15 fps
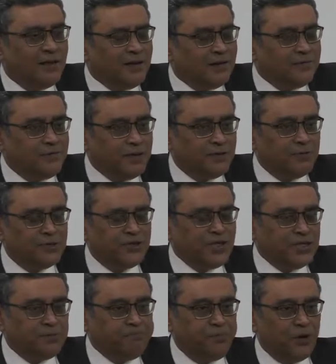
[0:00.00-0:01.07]
it, it was
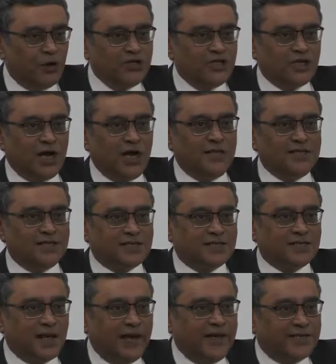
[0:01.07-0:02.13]
just pure
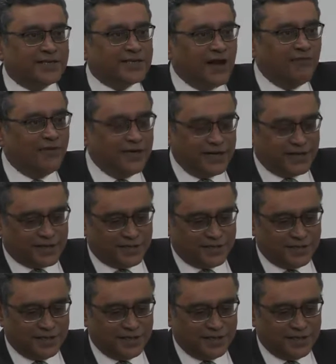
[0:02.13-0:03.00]
chance I discovered it.